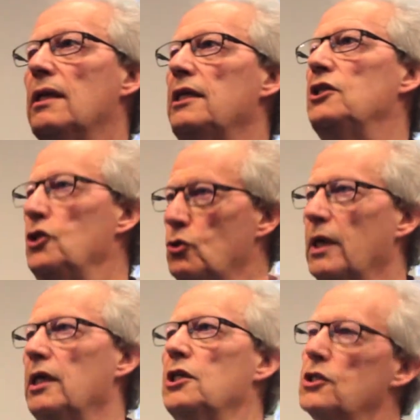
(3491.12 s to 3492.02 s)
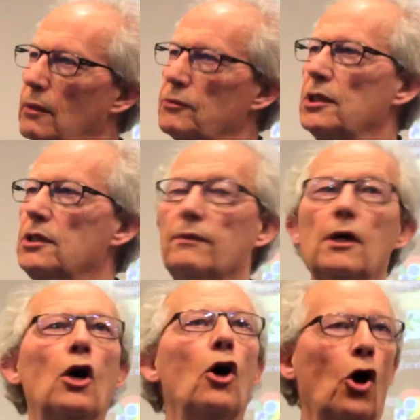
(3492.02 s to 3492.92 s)
19, 20-ish, some 16.
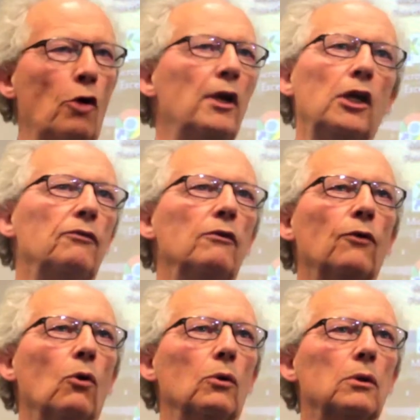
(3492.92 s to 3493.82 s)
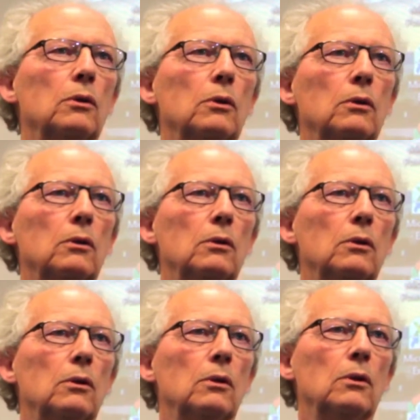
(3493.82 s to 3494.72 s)
How many of you vote?
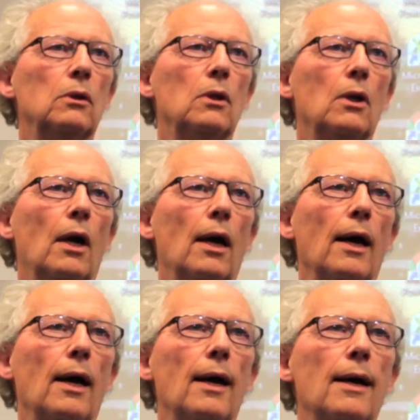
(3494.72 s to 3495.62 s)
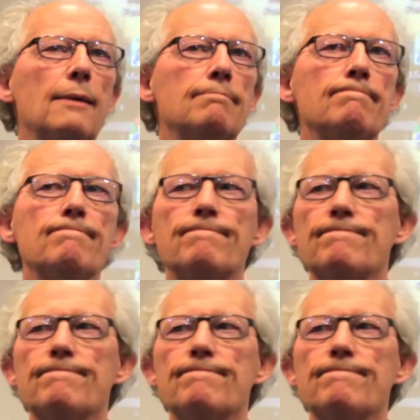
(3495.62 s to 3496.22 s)
There